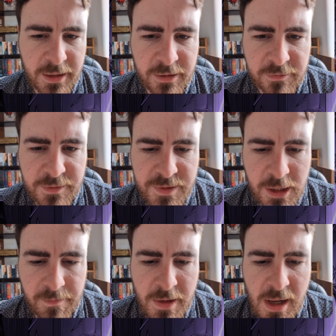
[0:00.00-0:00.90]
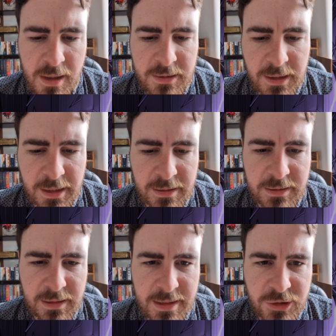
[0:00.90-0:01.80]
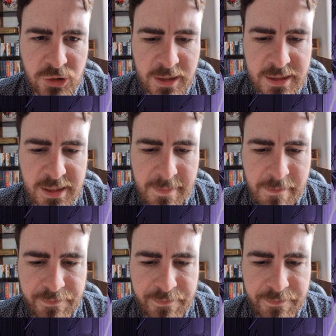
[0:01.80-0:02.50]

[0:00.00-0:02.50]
enough. So let's try this again.